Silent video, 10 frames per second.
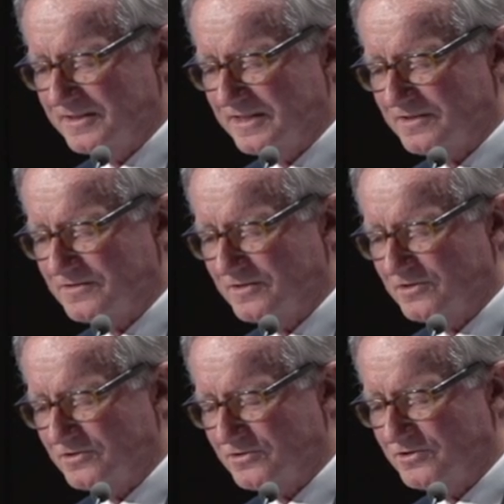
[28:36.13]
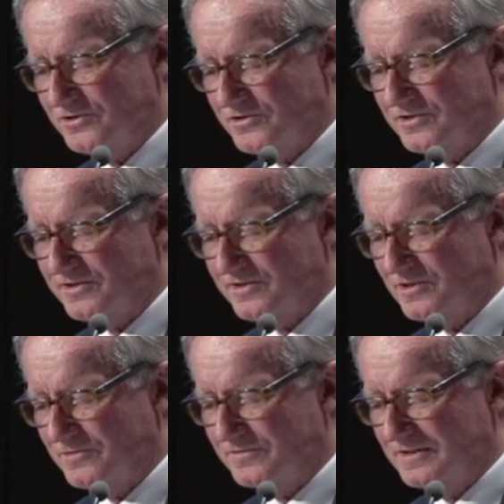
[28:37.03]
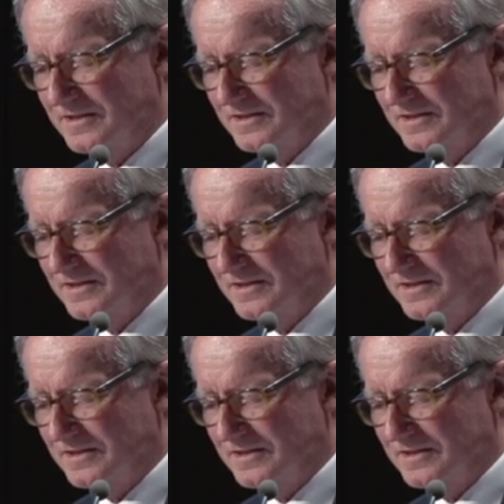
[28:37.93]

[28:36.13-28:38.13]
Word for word: text of the Constitution itself